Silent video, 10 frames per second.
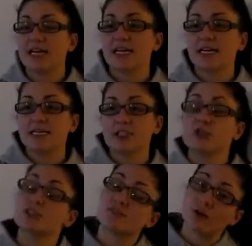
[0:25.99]
It
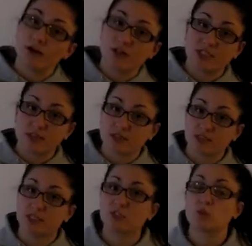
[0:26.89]
uses
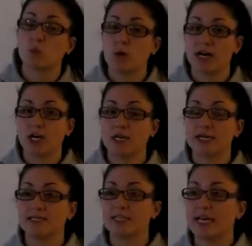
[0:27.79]
photosynthesis, where
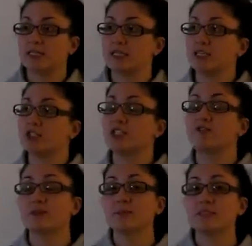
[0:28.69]
it takes energy
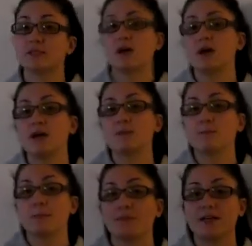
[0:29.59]
from the sun
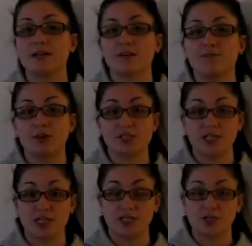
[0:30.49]
and it converts
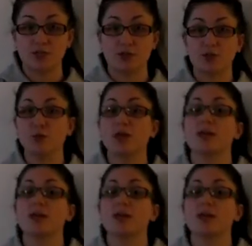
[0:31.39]
it into